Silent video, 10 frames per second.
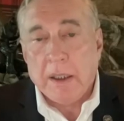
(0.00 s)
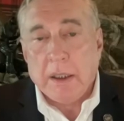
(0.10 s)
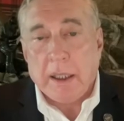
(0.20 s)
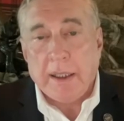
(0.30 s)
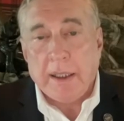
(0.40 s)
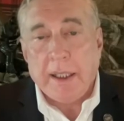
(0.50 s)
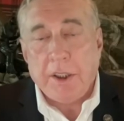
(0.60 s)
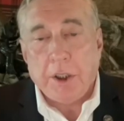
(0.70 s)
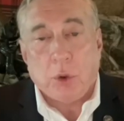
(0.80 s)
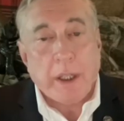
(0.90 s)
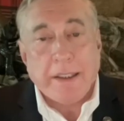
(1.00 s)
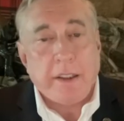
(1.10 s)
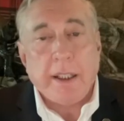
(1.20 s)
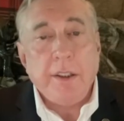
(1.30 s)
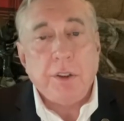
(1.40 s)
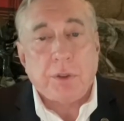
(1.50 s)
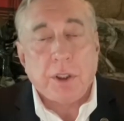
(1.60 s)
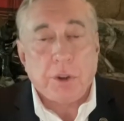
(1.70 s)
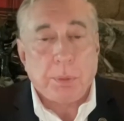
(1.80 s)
and they did great things for us,